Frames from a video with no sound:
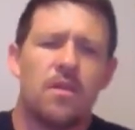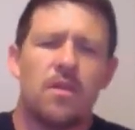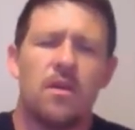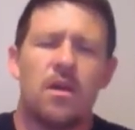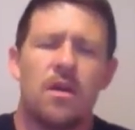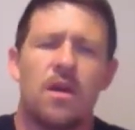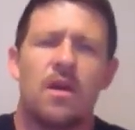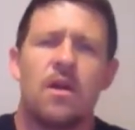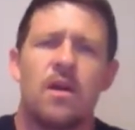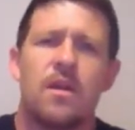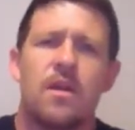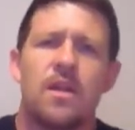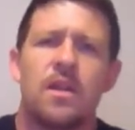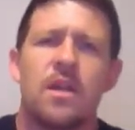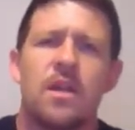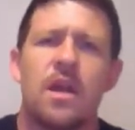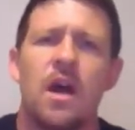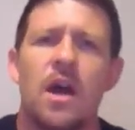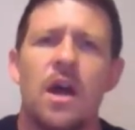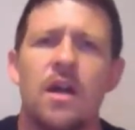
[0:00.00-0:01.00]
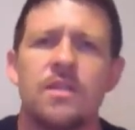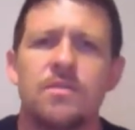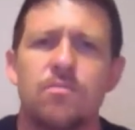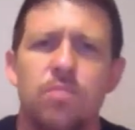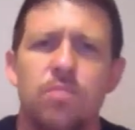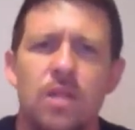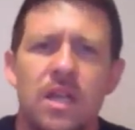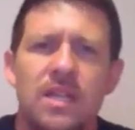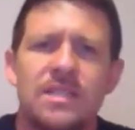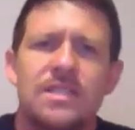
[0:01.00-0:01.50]
uh, and God's
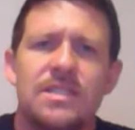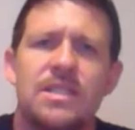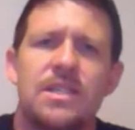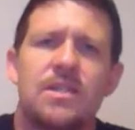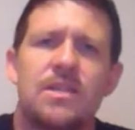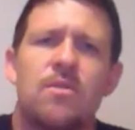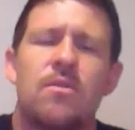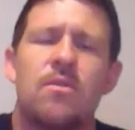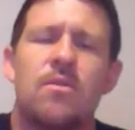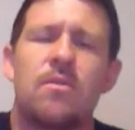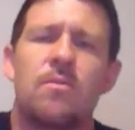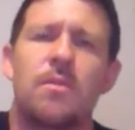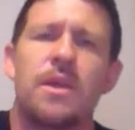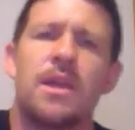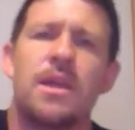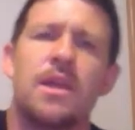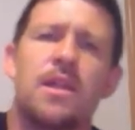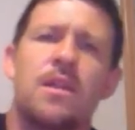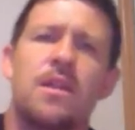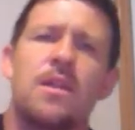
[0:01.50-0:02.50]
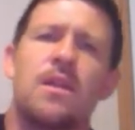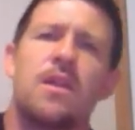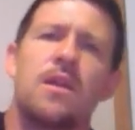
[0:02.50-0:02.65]
blessing on man